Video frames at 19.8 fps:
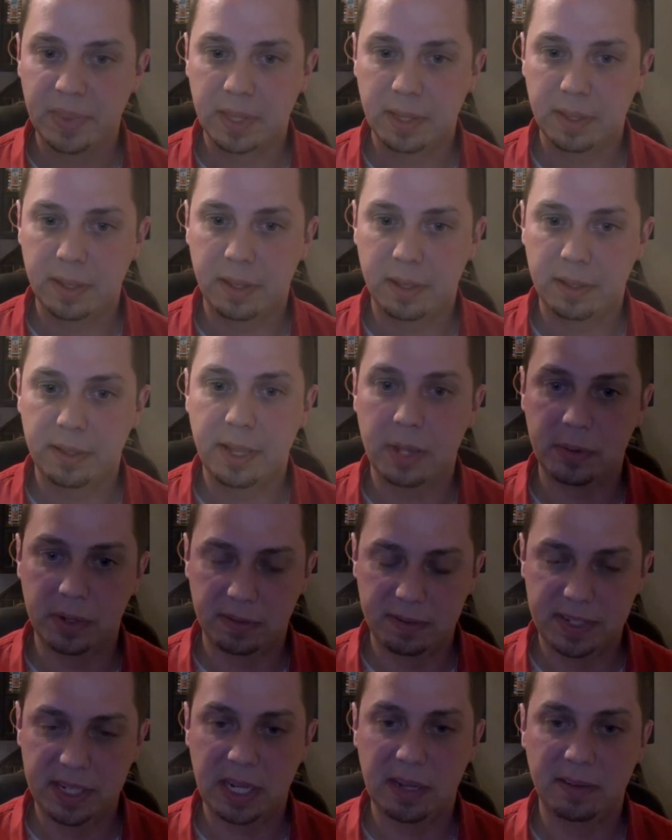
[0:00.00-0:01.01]
That would
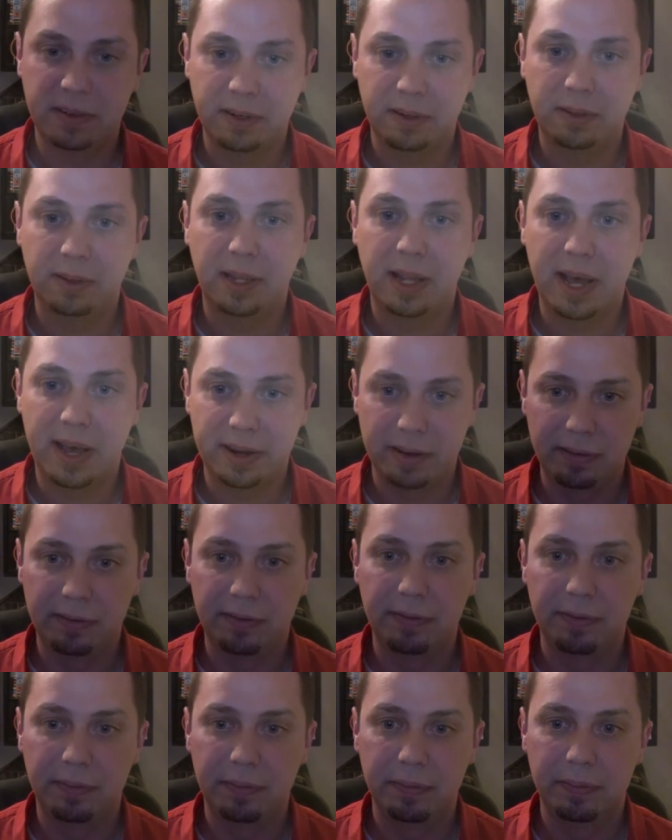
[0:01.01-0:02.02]
have saved a lot
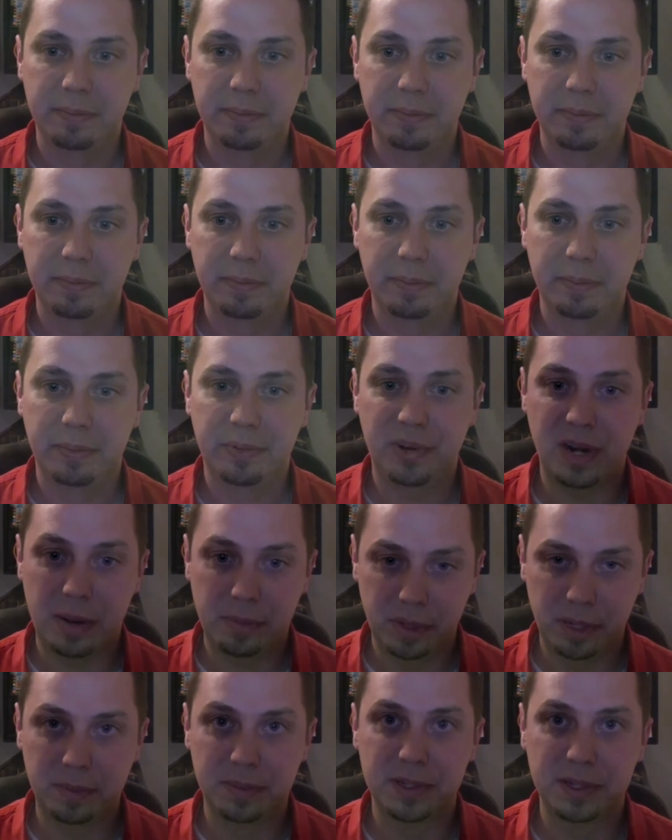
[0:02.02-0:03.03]
of
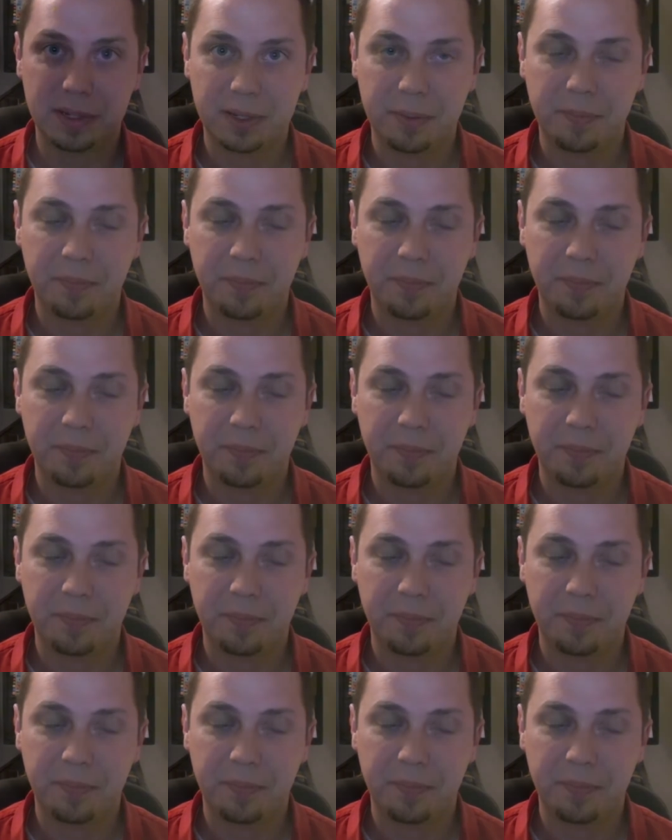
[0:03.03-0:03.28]
problems.